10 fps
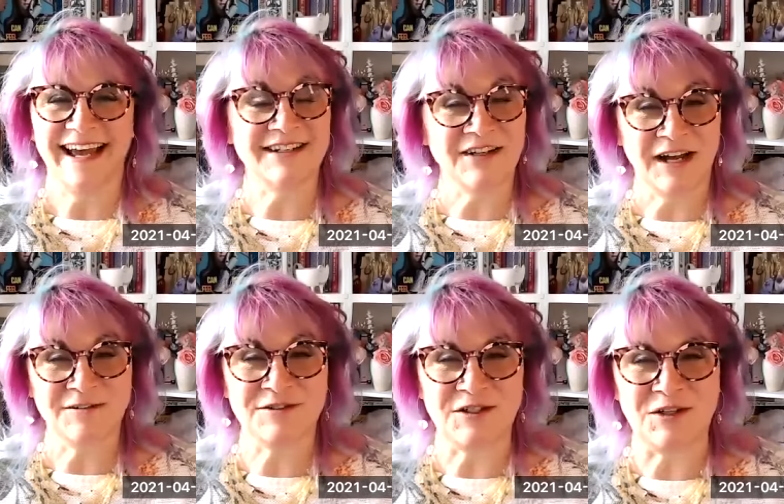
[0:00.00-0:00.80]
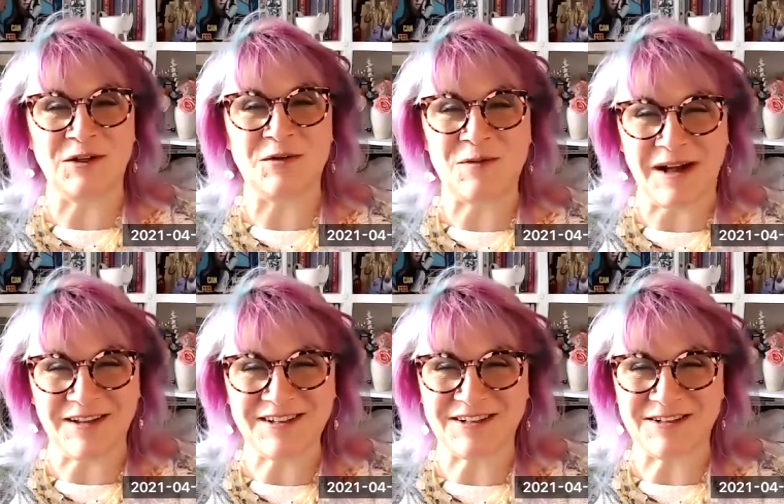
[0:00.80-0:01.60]
And good afternoon and
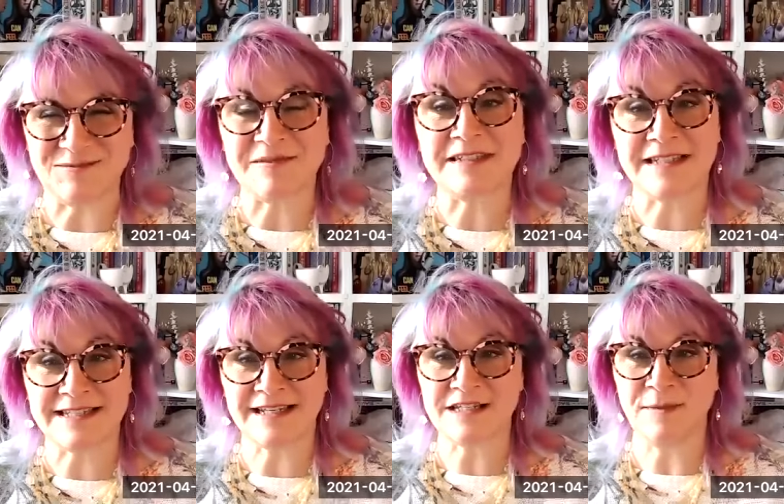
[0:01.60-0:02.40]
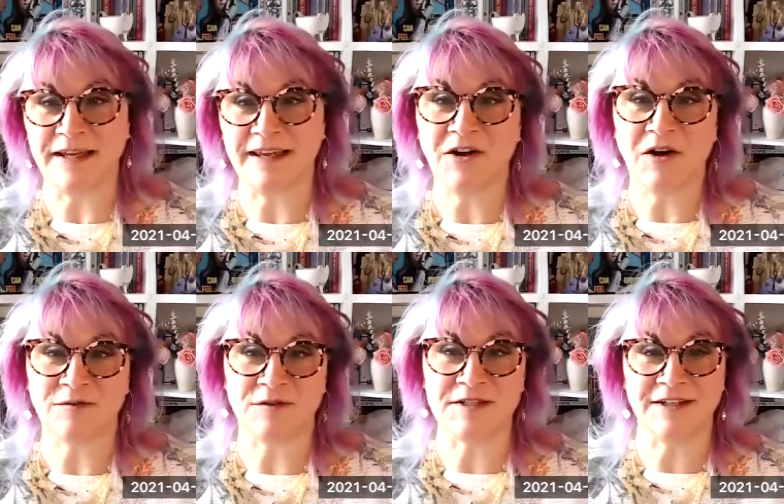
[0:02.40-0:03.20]
welcome to Sensemaking
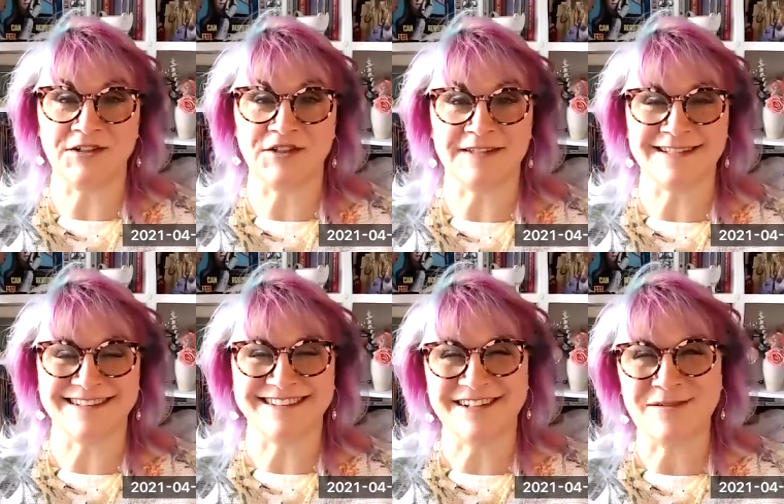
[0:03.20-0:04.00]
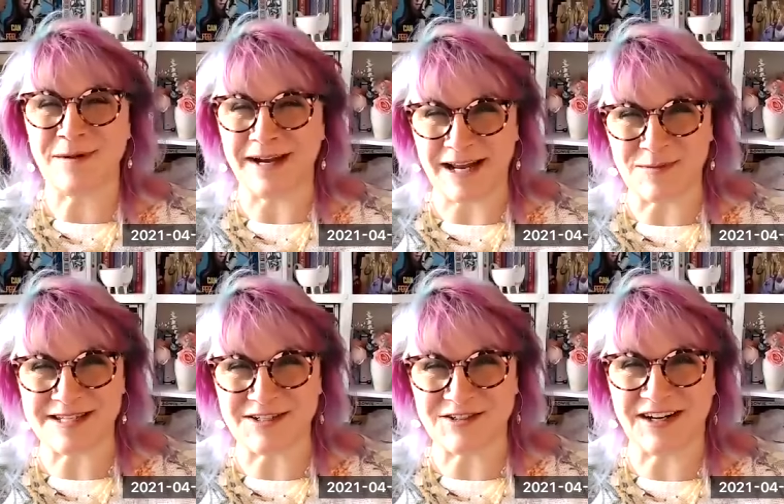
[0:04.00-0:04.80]
Conversations. My name
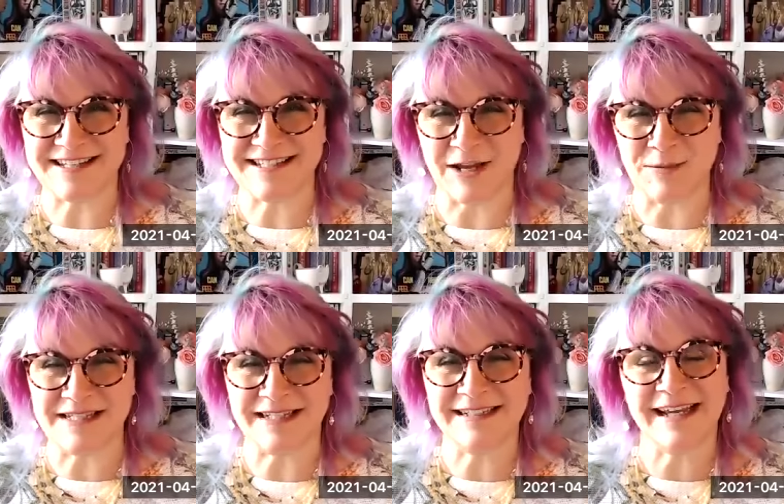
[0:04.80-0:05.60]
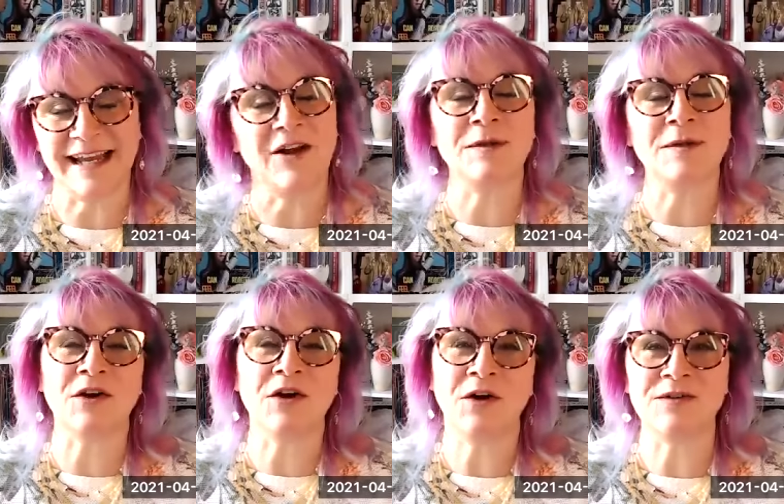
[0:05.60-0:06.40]
is Andrea Sampson and I'll be
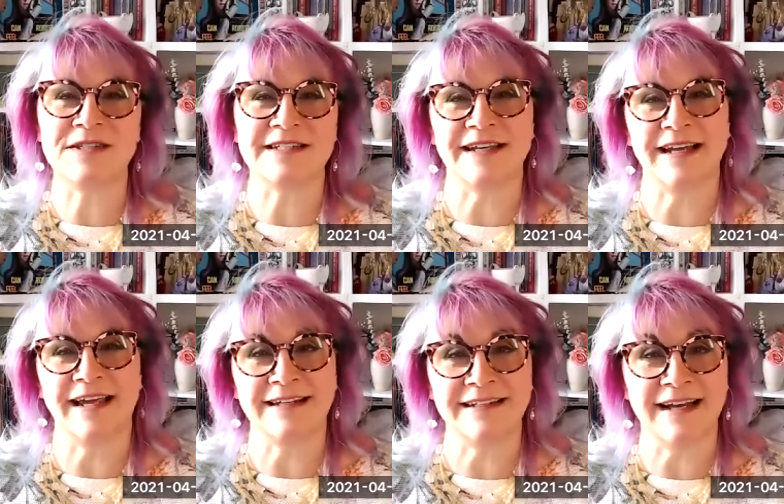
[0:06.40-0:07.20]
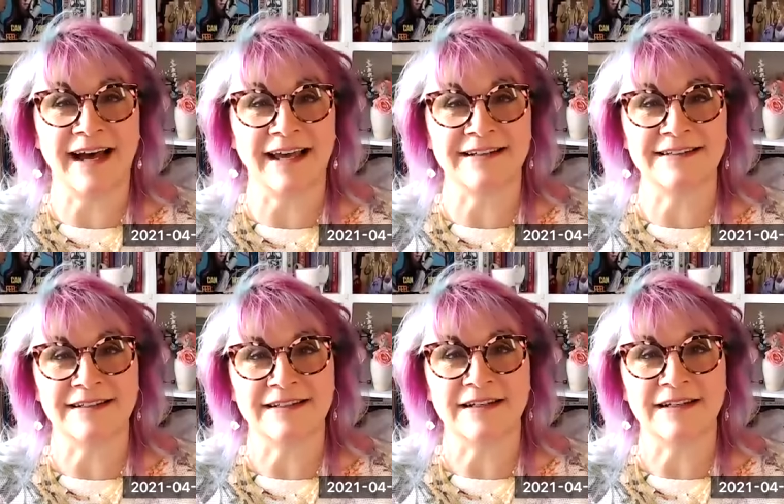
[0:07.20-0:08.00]
your host and guide
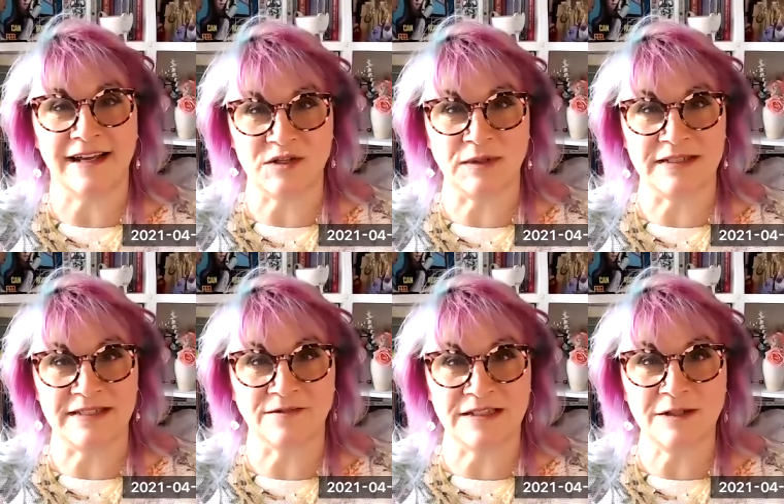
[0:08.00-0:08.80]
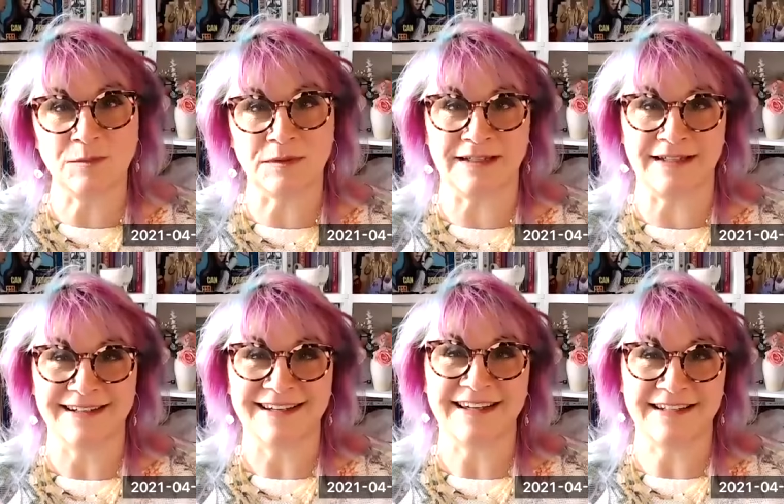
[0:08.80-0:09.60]
as we delve deeply
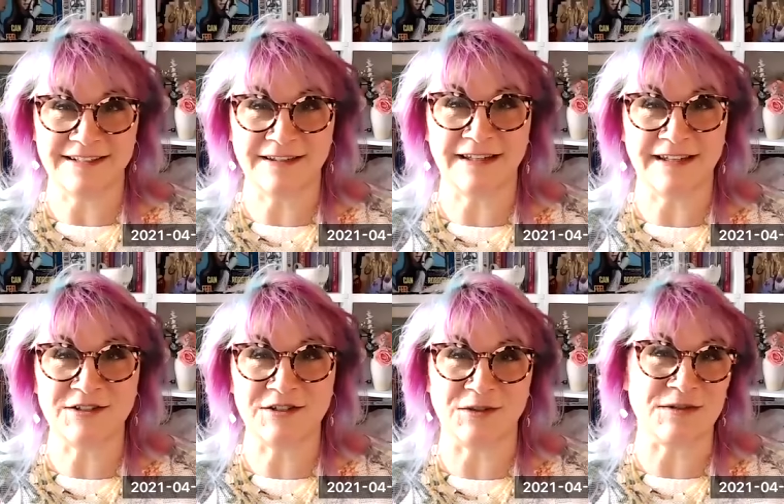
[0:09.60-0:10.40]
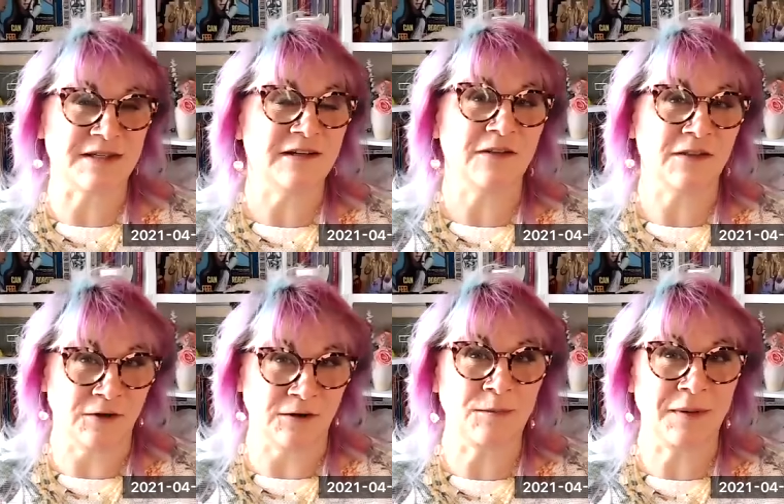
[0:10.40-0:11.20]
into the issues that
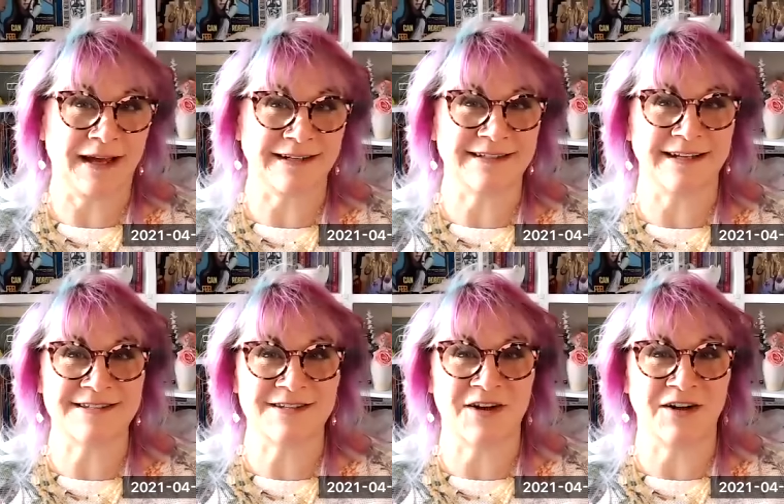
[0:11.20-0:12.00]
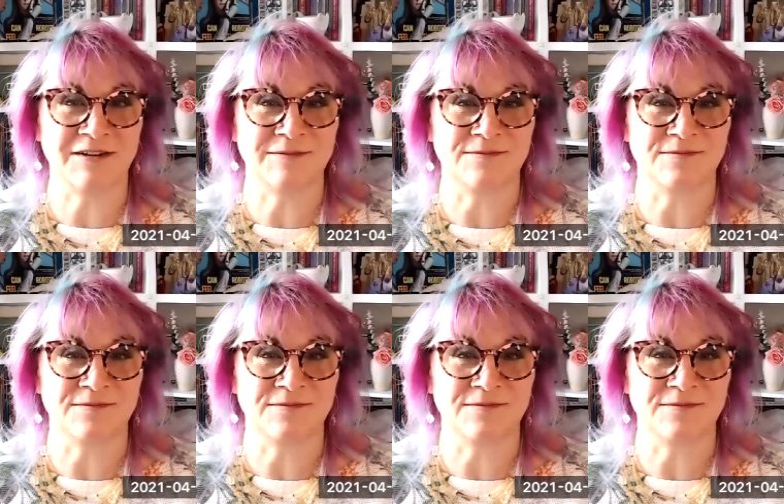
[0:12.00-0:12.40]
are impacting us all.